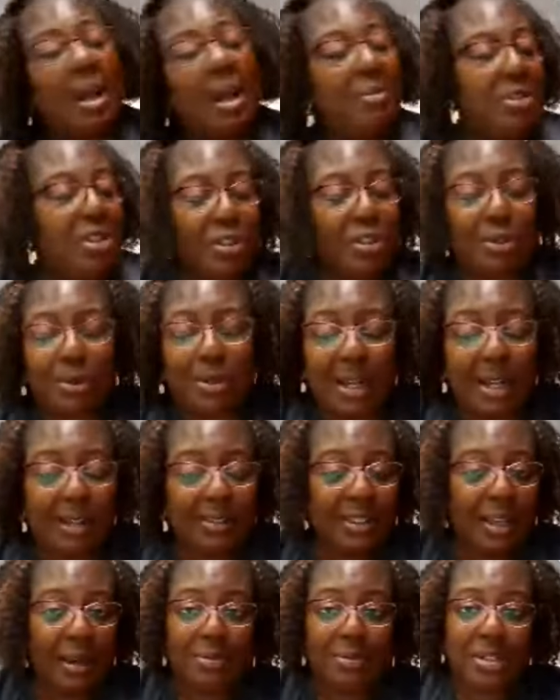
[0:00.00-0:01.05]
I'm just throwing it
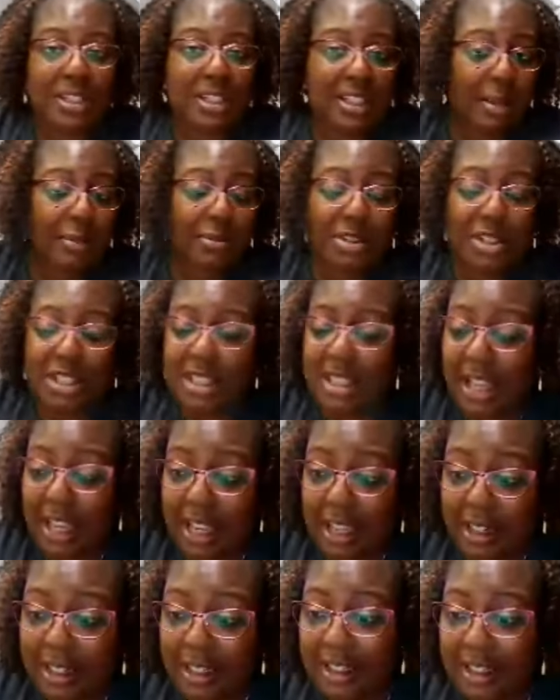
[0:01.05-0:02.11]
out there. I'm just
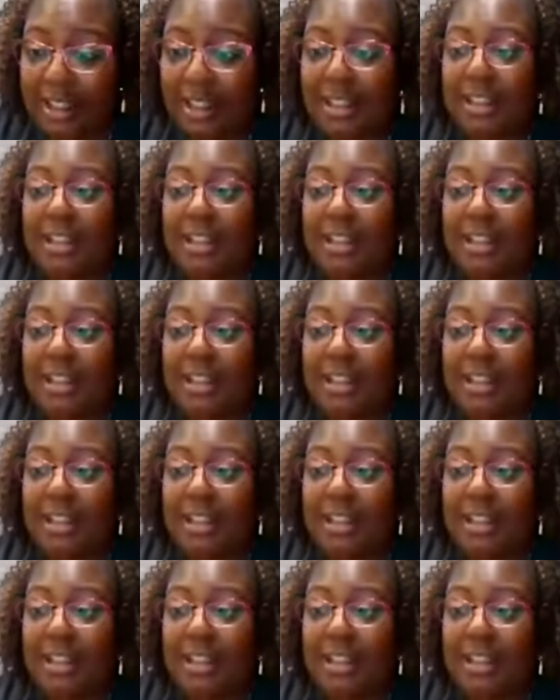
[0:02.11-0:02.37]
saying.